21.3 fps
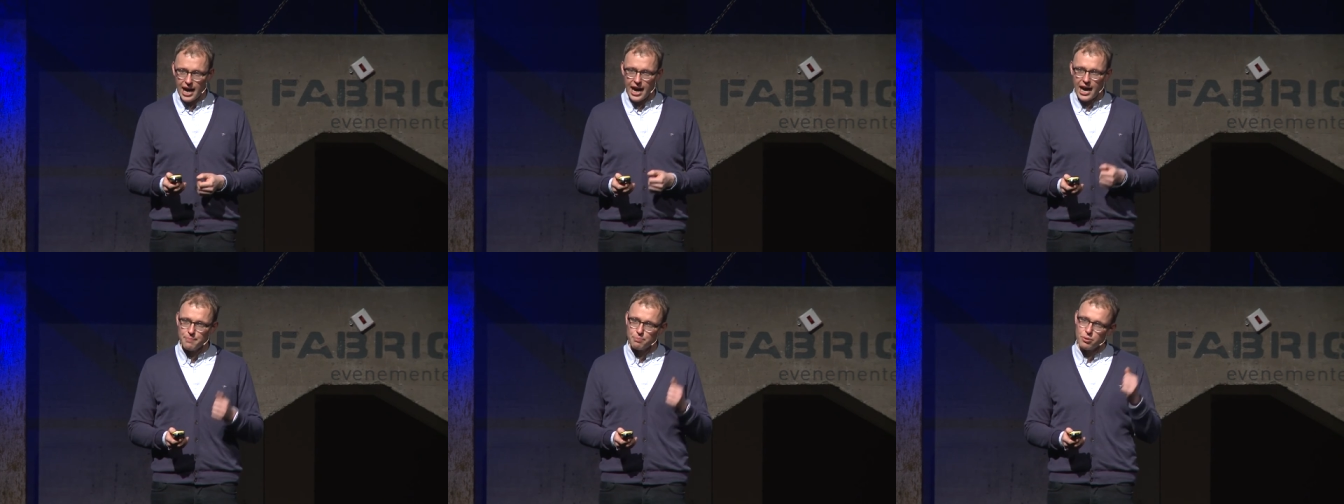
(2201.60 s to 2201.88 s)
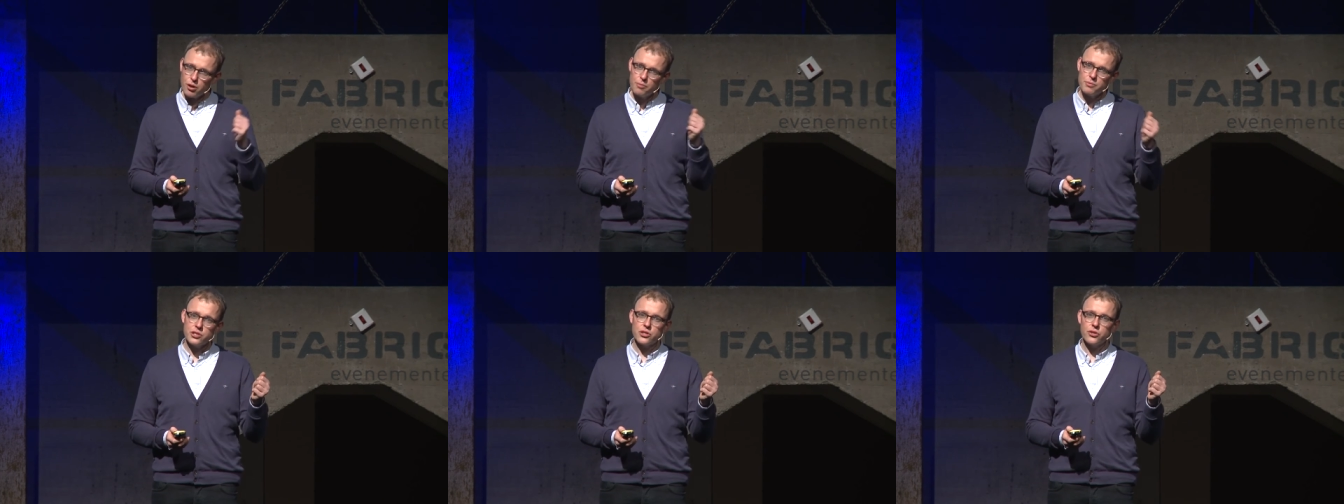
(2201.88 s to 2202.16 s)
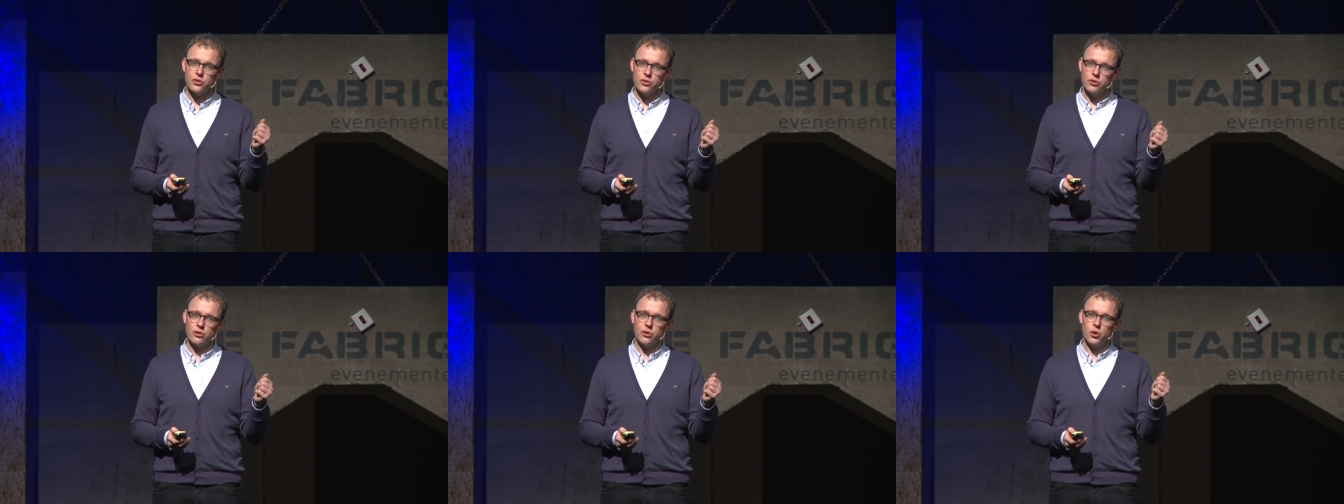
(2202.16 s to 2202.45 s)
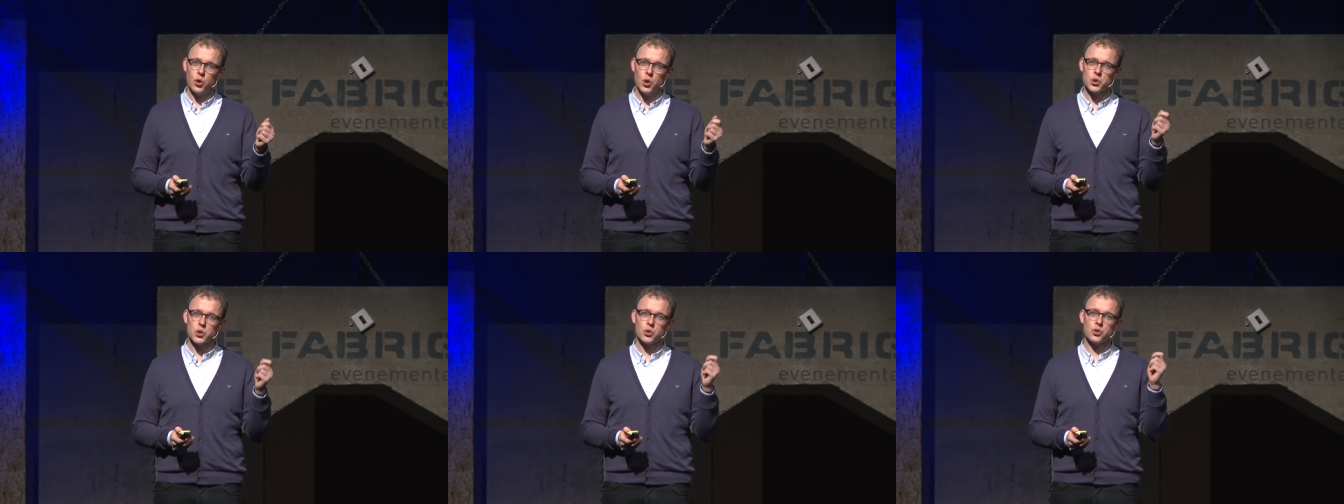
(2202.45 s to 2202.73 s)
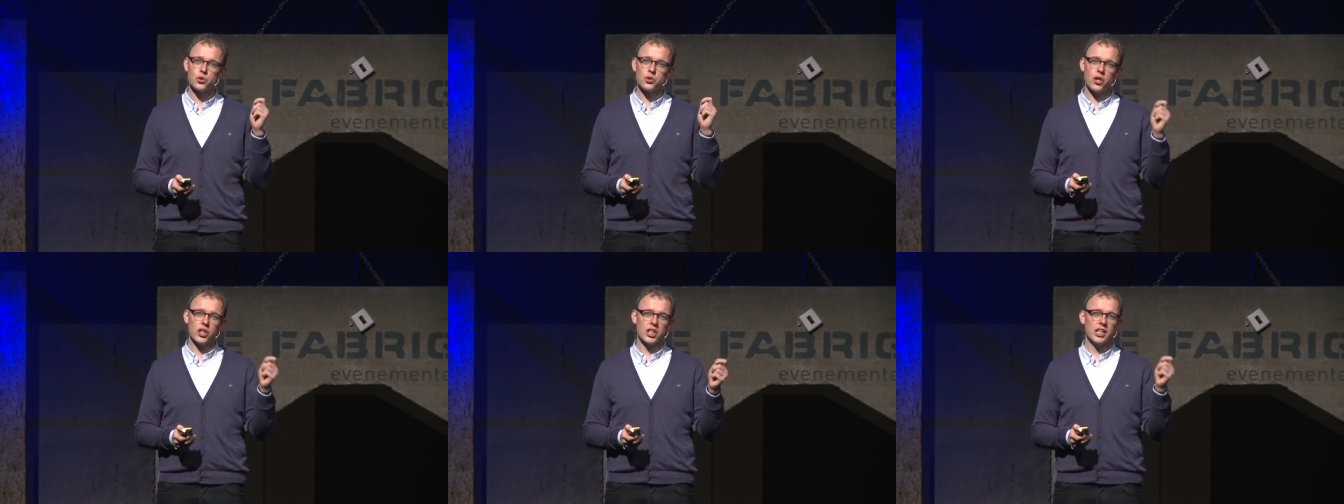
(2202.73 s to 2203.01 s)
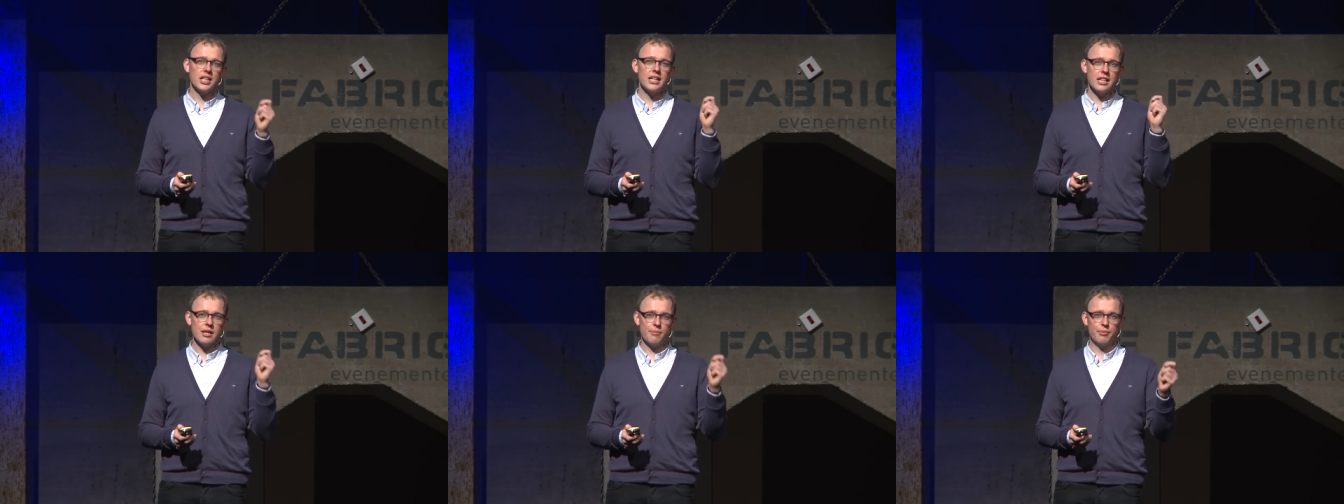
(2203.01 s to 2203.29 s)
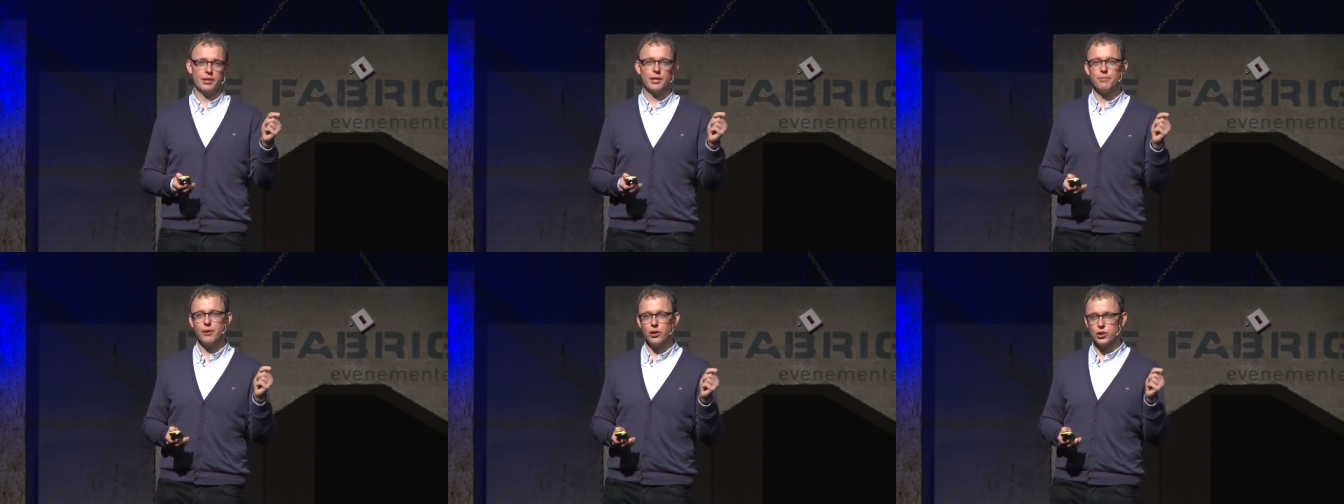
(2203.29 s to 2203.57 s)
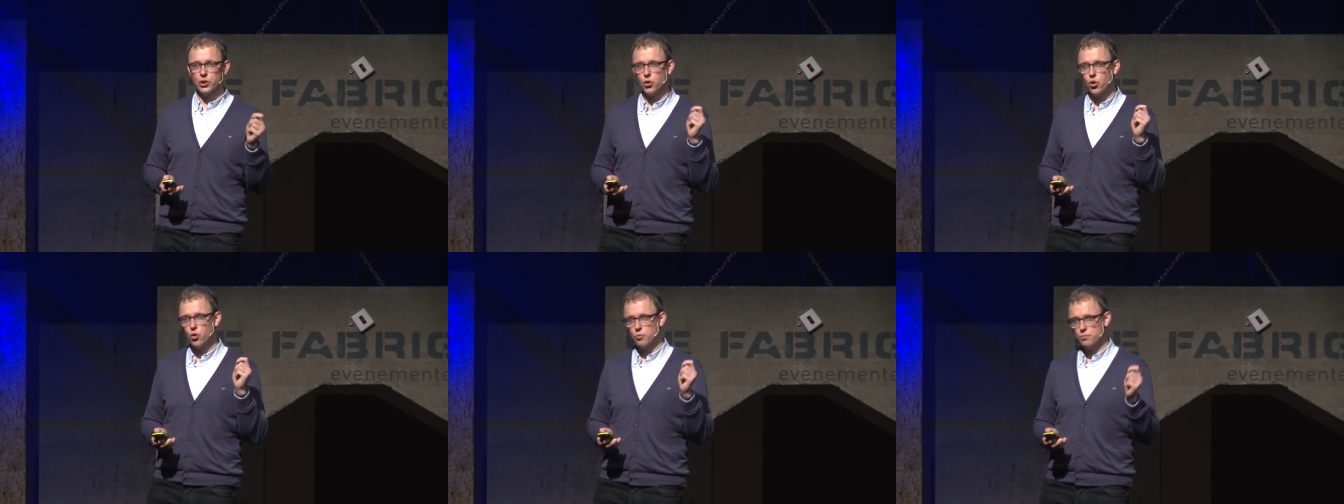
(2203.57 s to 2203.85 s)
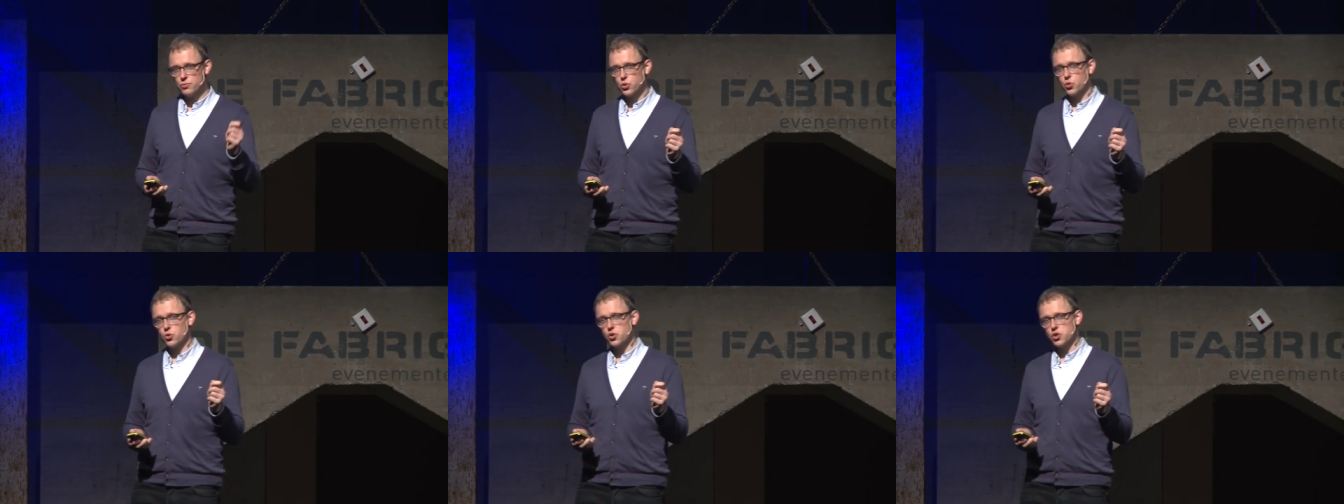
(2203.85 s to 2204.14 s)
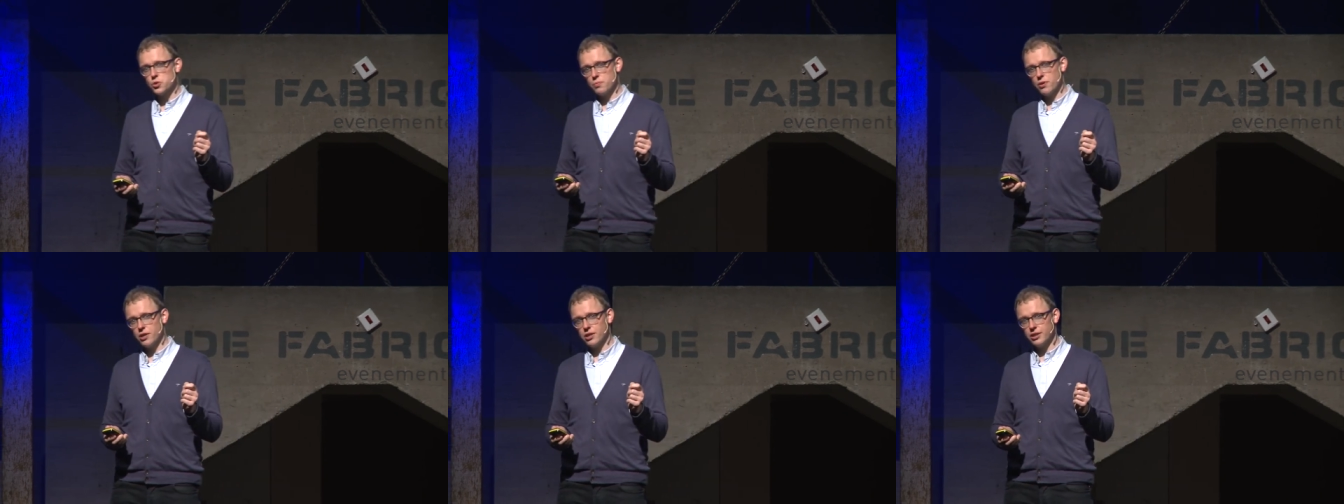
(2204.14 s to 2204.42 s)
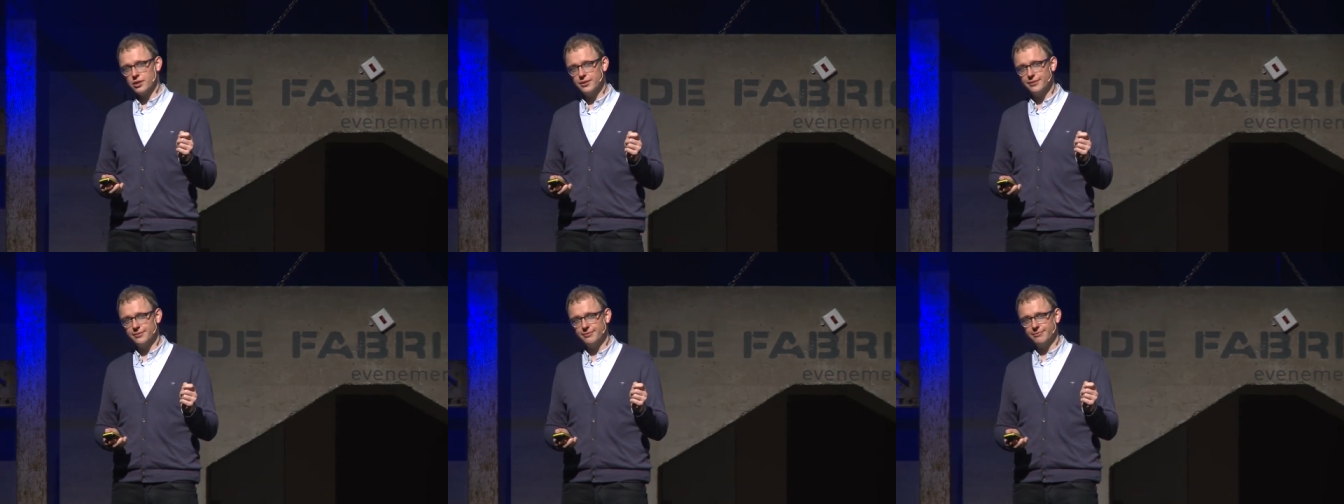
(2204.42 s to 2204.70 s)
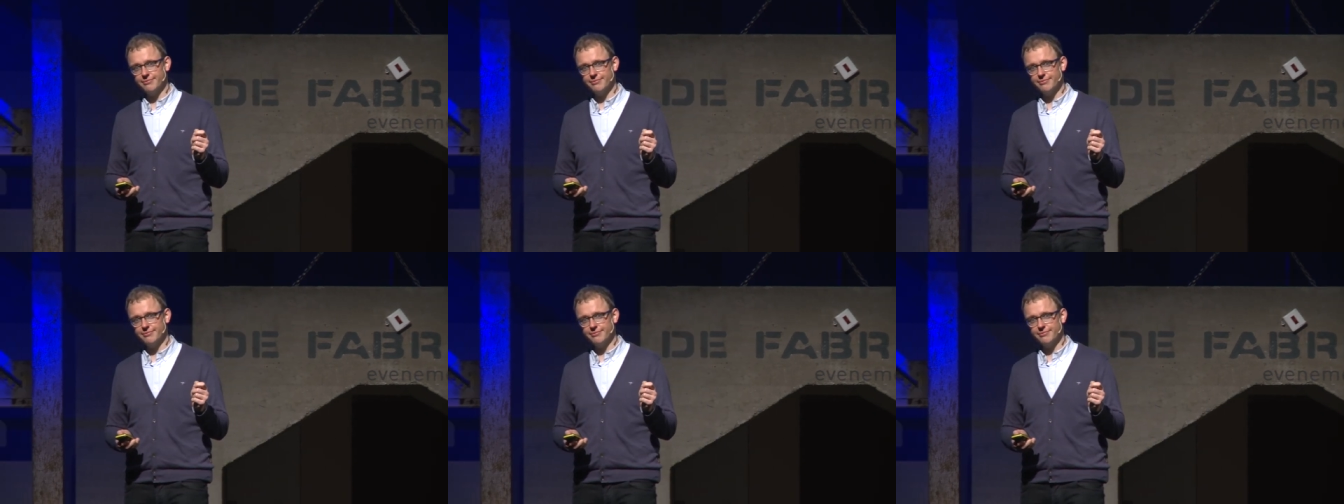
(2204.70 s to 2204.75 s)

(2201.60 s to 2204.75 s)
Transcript: I promised you also to talk a little bit about the open source part,